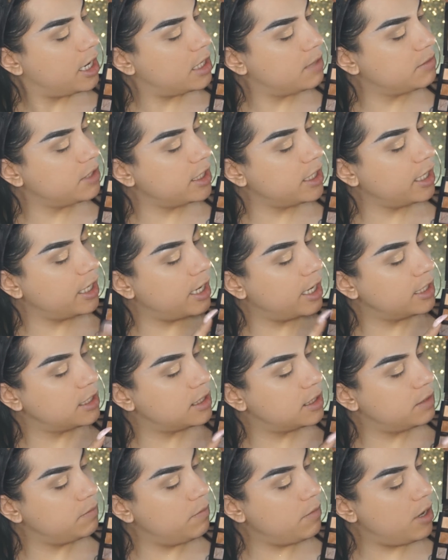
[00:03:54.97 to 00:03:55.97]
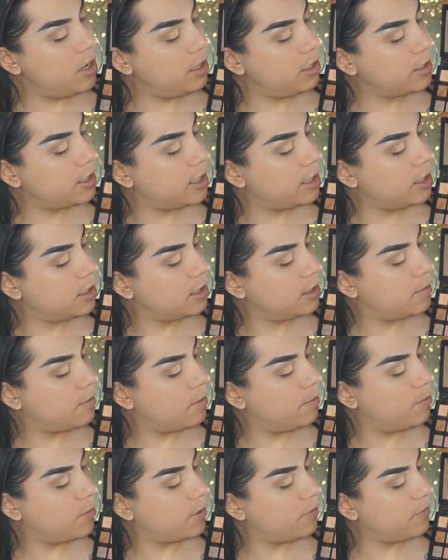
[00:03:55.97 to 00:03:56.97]
And I'm taking a smaller
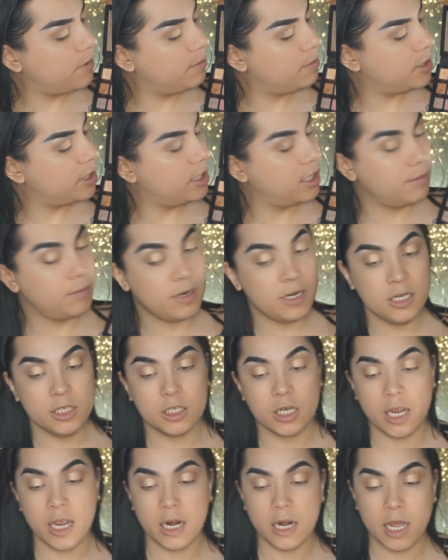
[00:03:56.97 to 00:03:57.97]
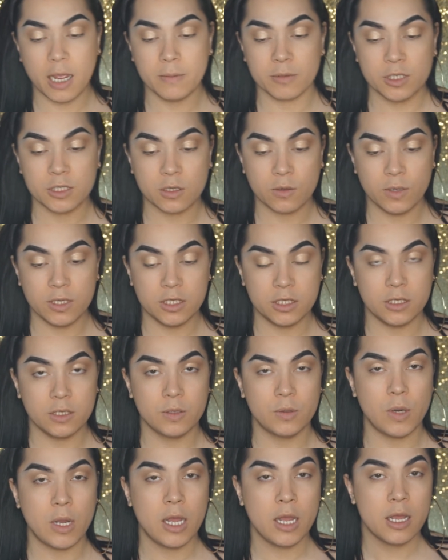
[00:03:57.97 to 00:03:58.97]
Morphe blending brush, and I'm just going to